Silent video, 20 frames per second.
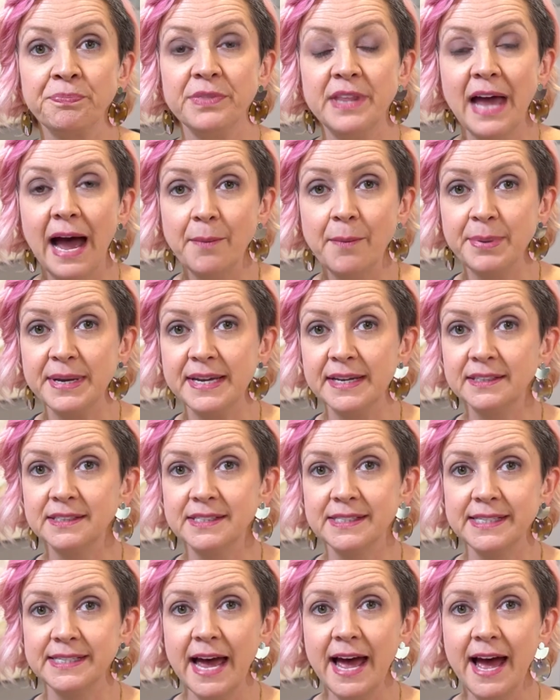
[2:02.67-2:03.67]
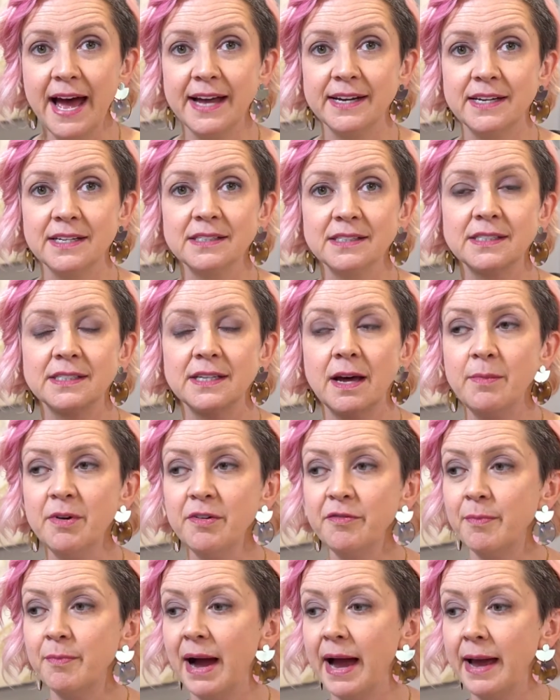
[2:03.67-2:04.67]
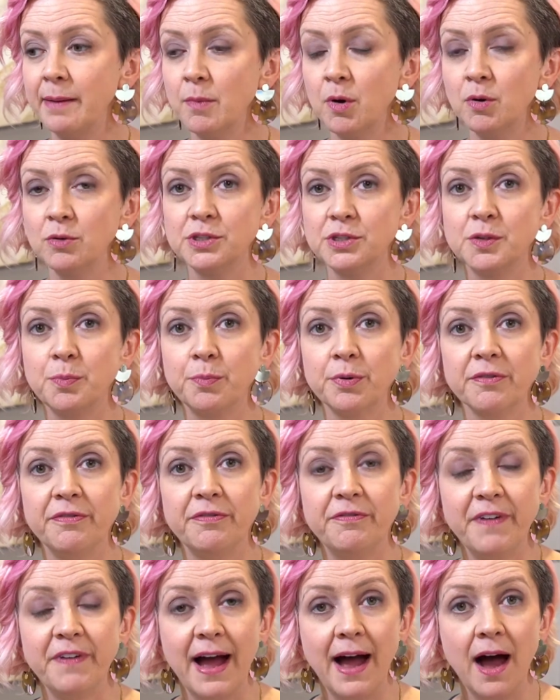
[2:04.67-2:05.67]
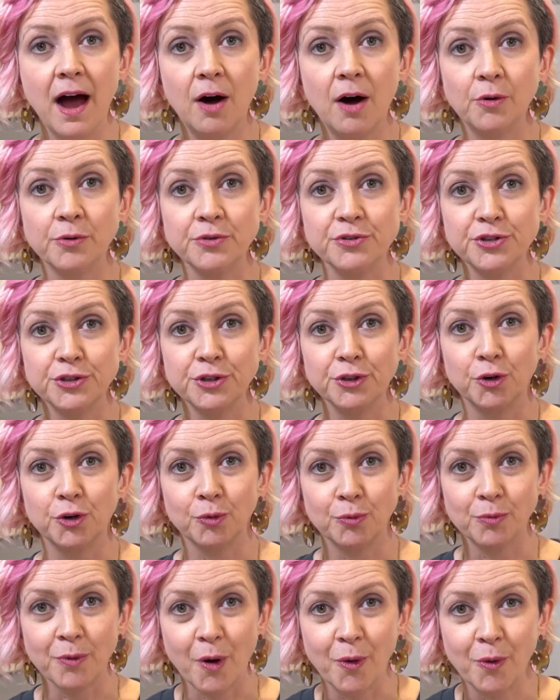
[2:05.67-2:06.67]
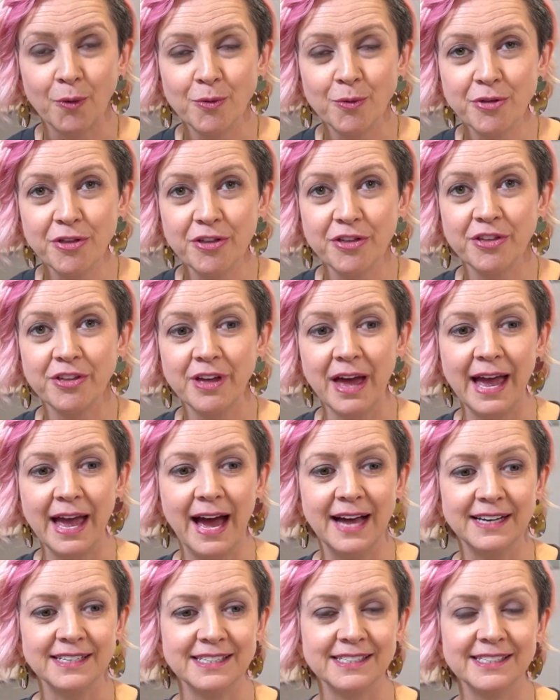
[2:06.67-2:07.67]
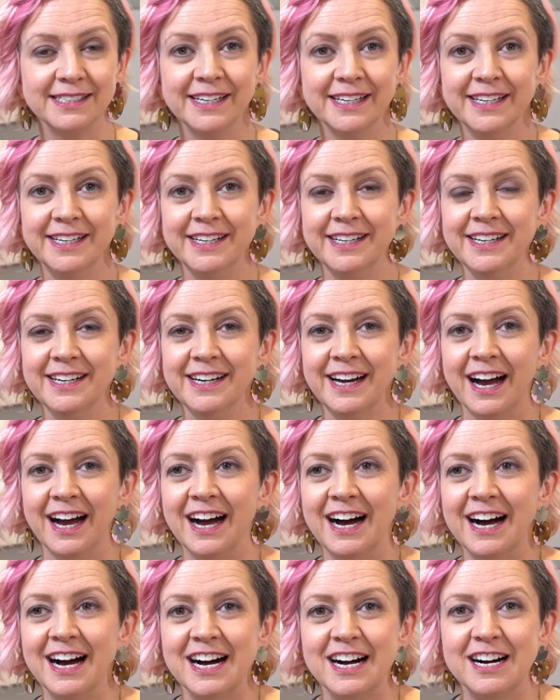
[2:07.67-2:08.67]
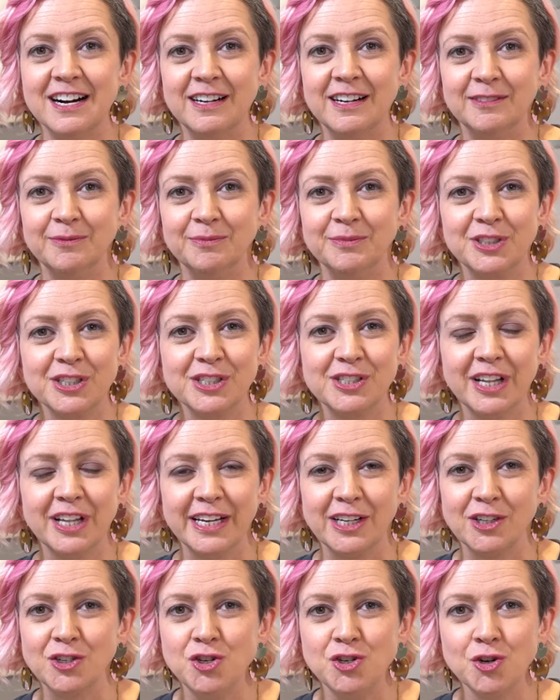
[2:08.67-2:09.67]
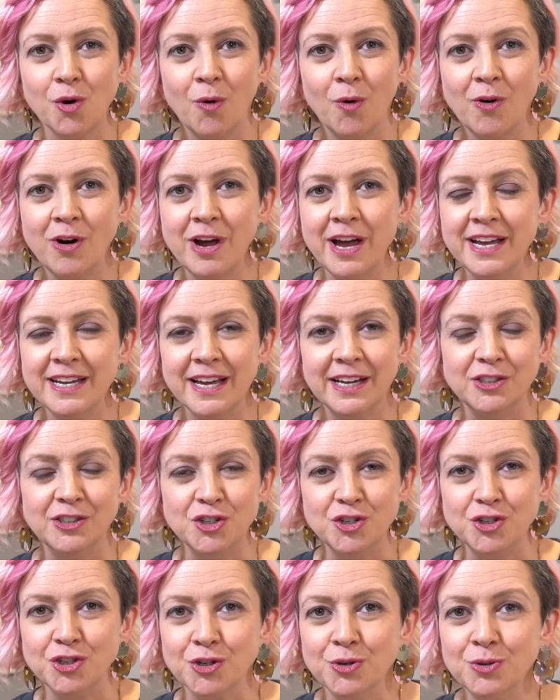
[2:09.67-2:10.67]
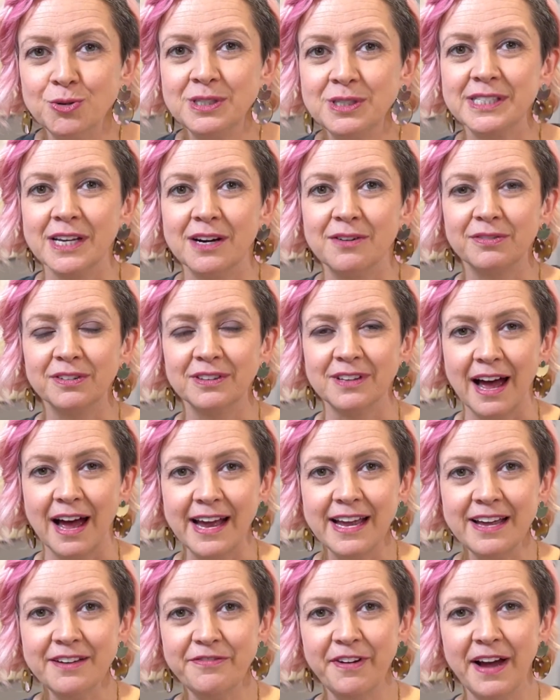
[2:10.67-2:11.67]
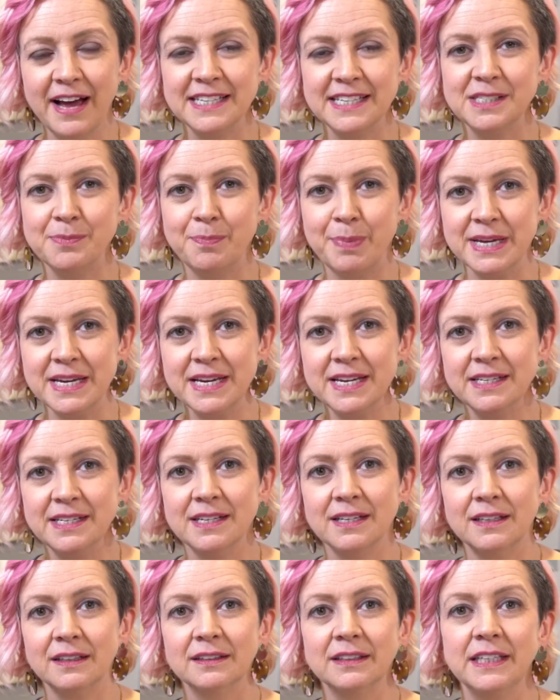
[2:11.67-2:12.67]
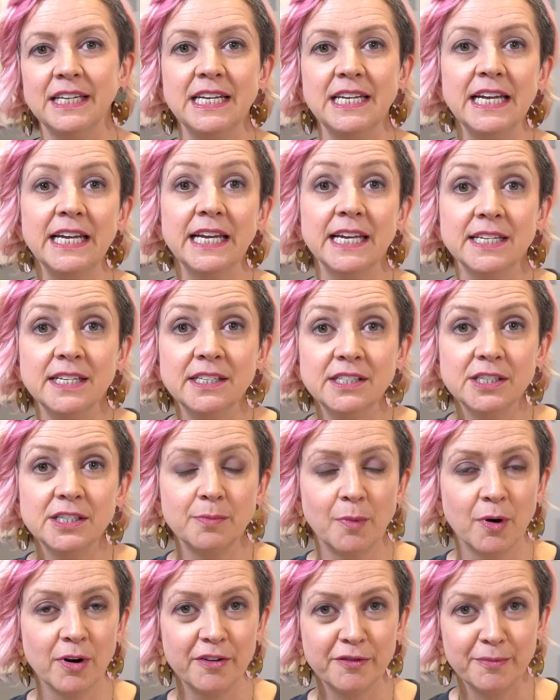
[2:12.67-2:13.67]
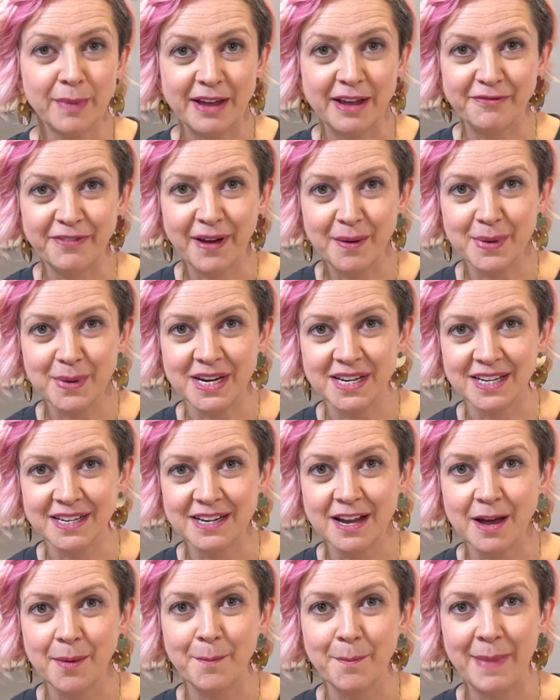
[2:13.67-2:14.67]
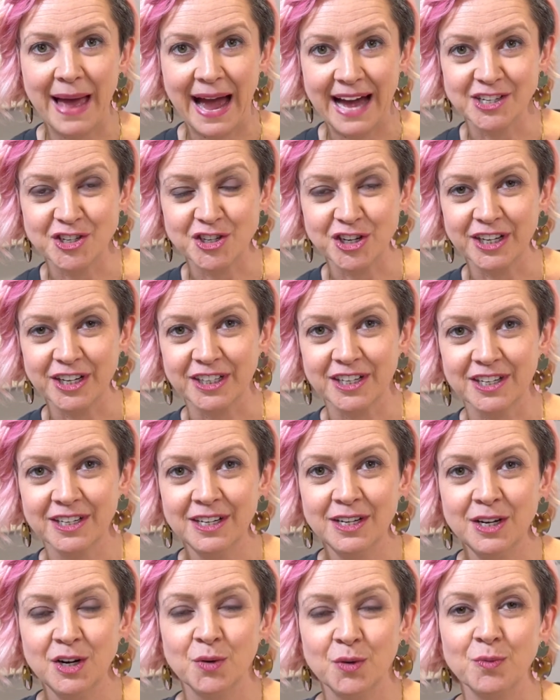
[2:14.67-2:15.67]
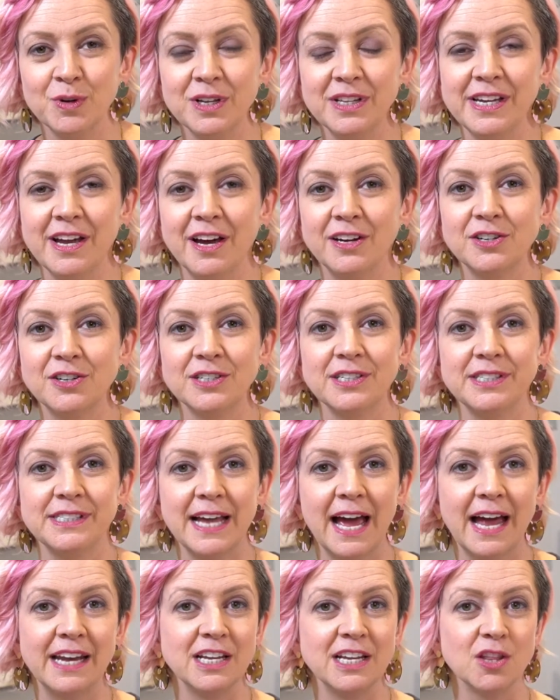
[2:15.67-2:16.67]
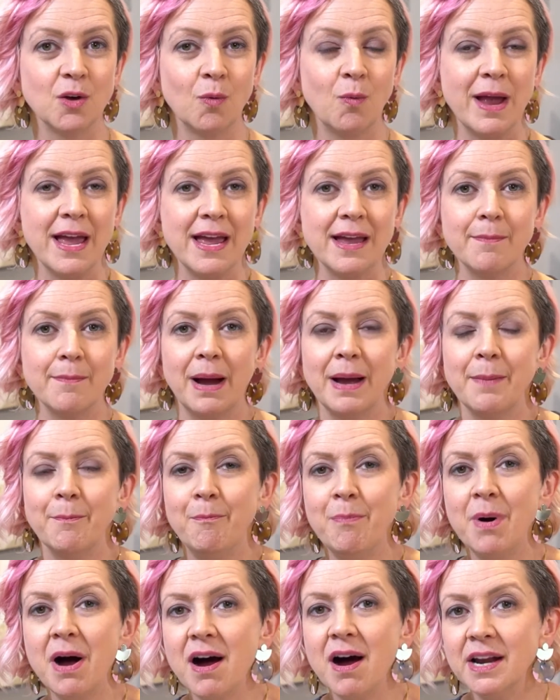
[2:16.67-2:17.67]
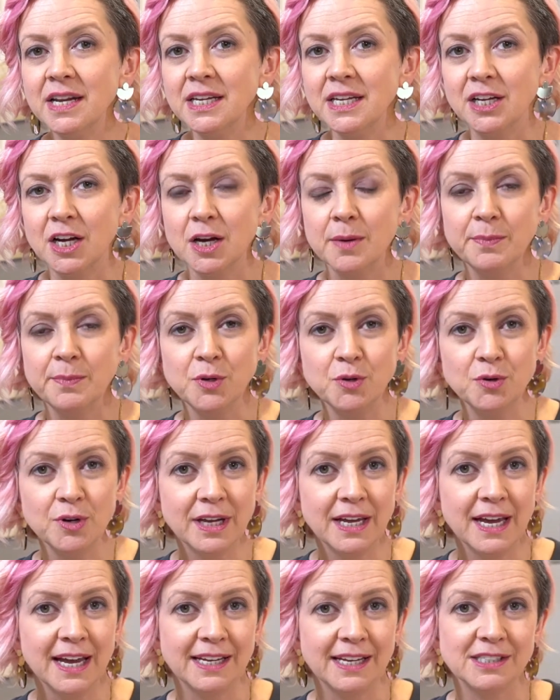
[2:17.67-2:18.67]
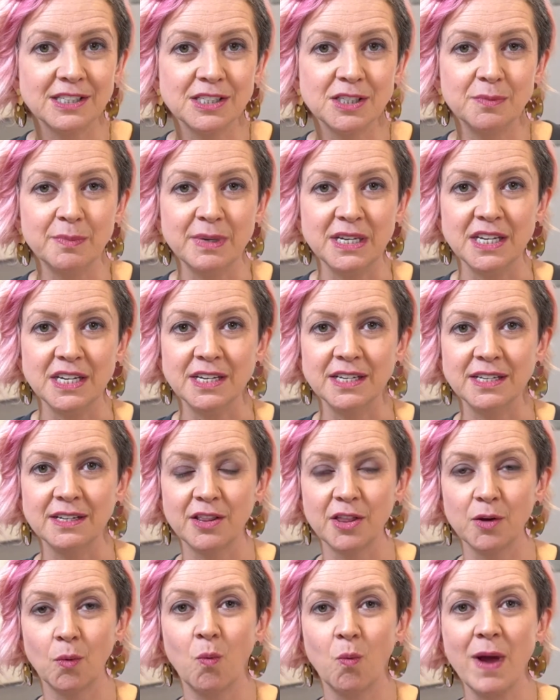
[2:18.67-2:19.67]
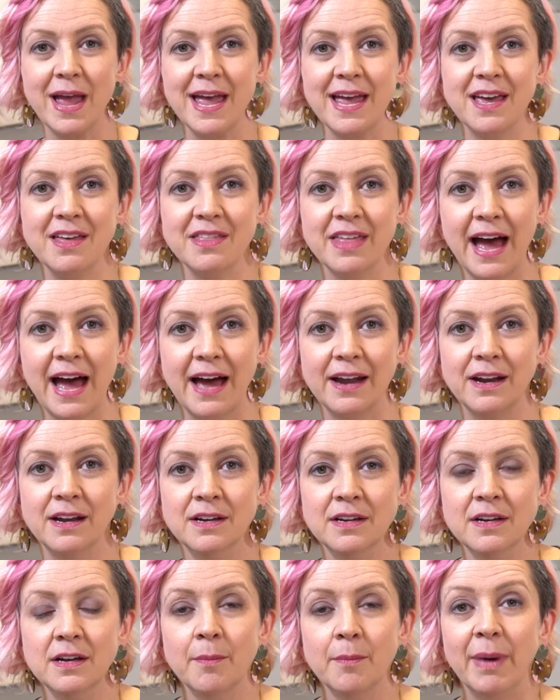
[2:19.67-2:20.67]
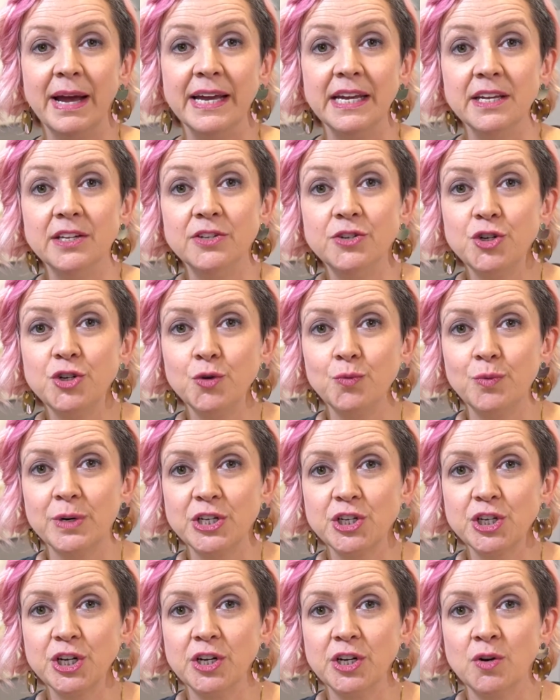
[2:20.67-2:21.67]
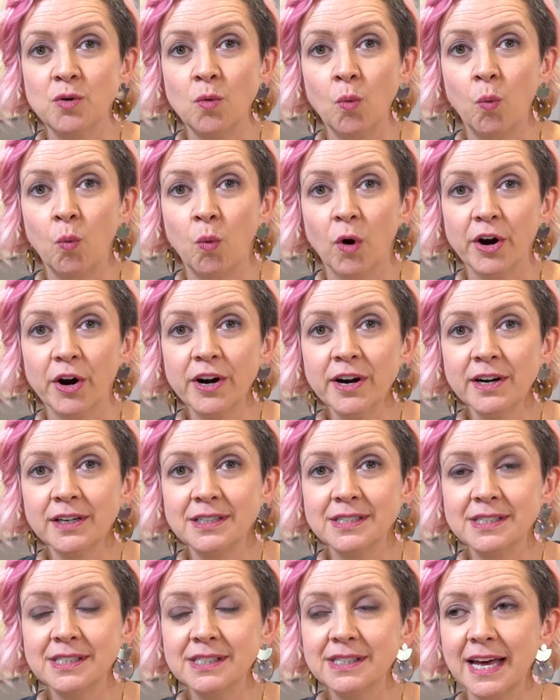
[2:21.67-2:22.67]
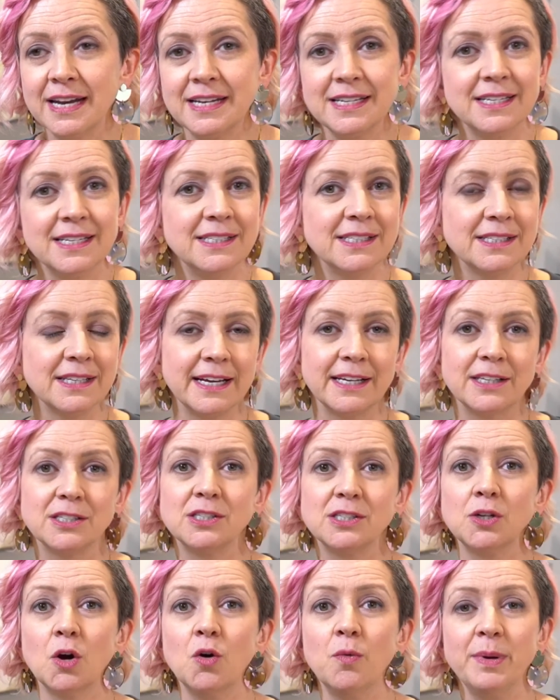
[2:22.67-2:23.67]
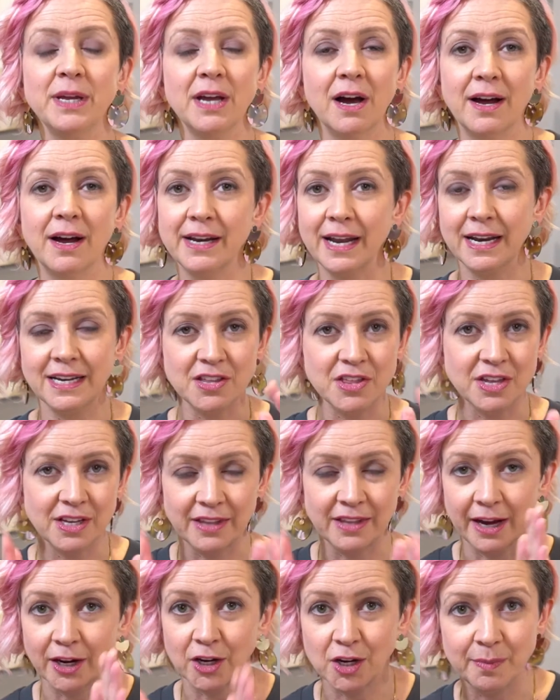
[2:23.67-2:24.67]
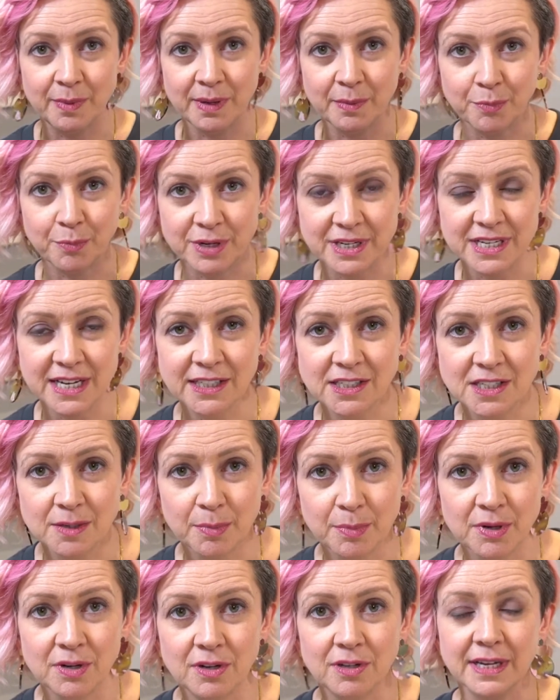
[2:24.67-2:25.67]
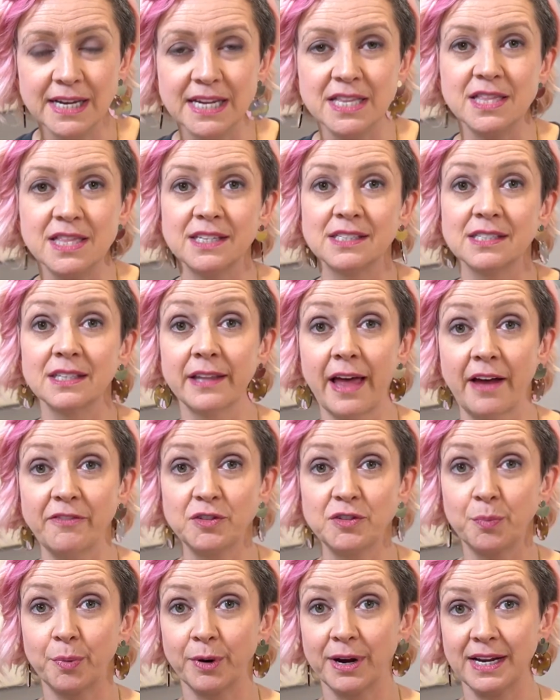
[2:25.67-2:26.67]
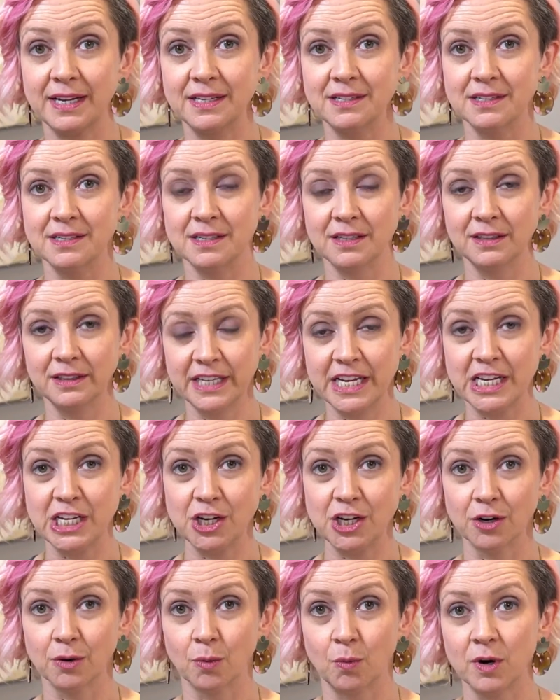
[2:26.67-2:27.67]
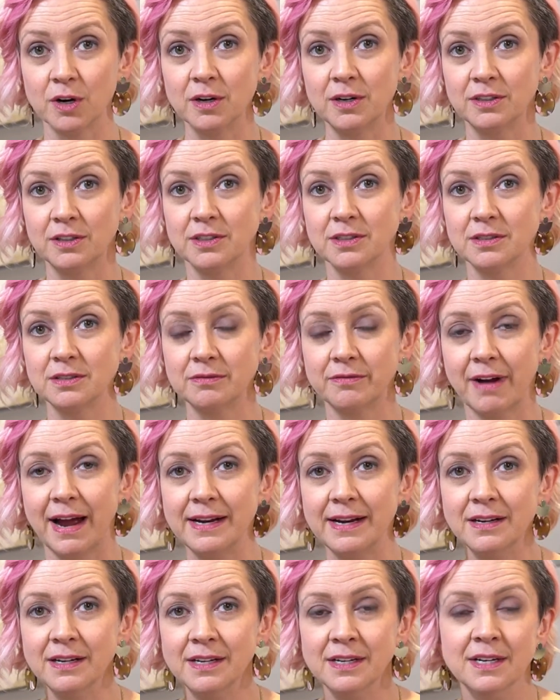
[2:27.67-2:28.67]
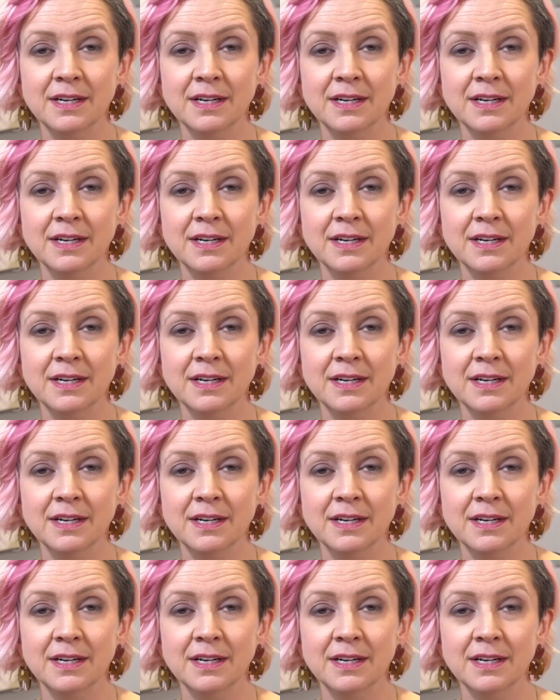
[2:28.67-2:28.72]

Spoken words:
That being said, some of my most profound growth and just like joy and juice of life has been leaning into more of my feminine magic, really understanding the way my body communicates to me, the way that my intuition works, that is like so beyond anything that could be predictable in this left brain linear world, right?